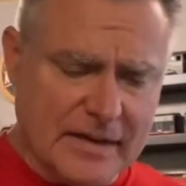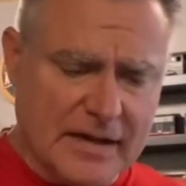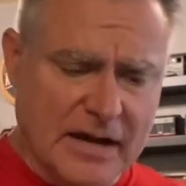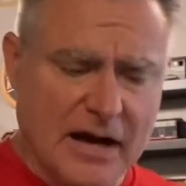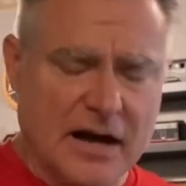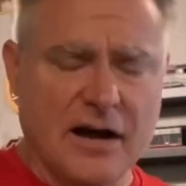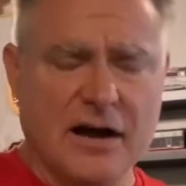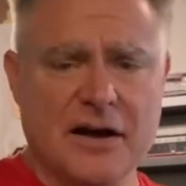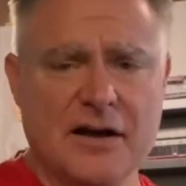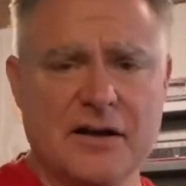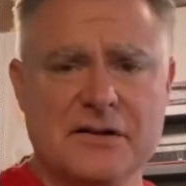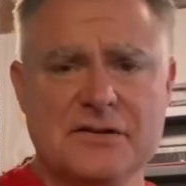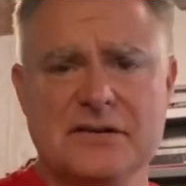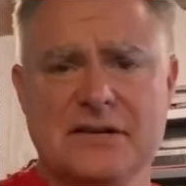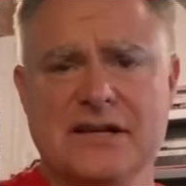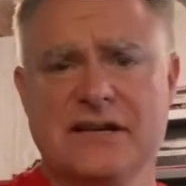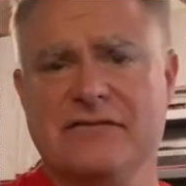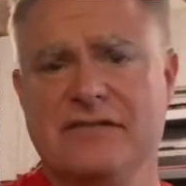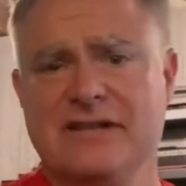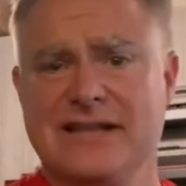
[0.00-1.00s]
to
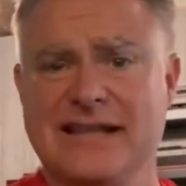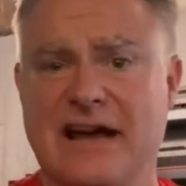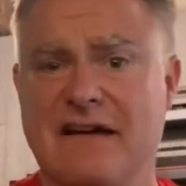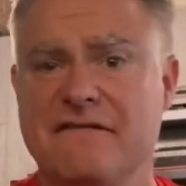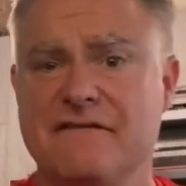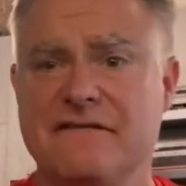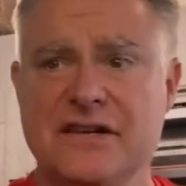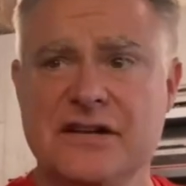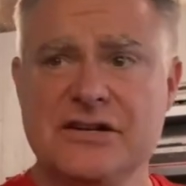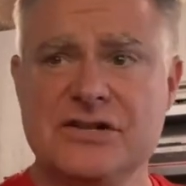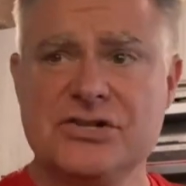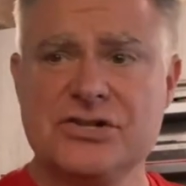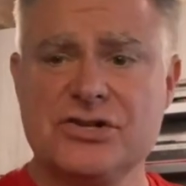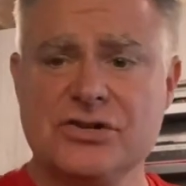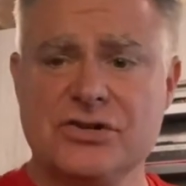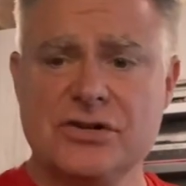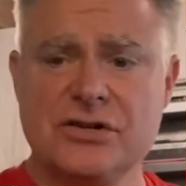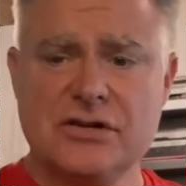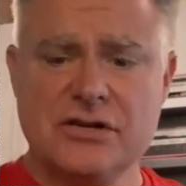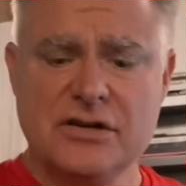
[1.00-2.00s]
give it that finished
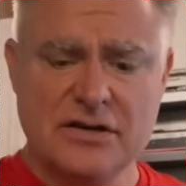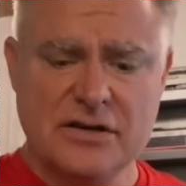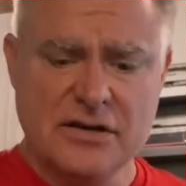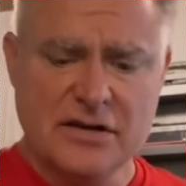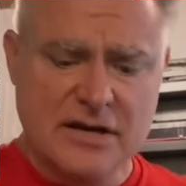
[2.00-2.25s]
look.